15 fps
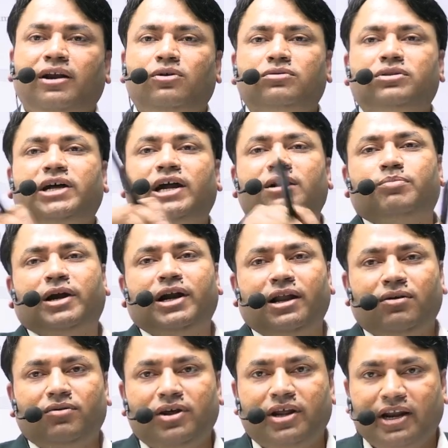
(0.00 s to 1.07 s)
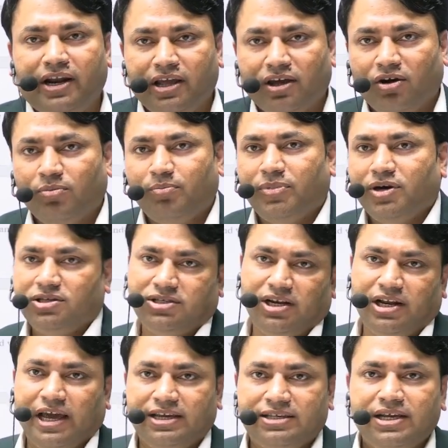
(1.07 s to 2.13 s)
that particular area of personal
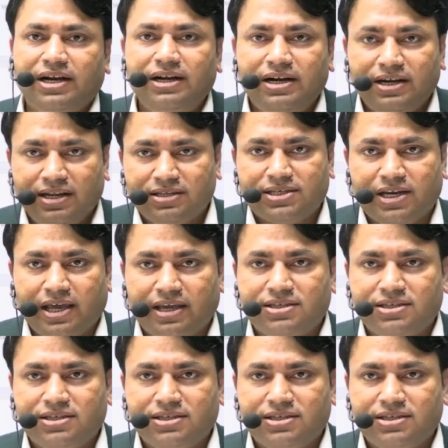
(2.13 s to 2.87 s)
likes and dislikes.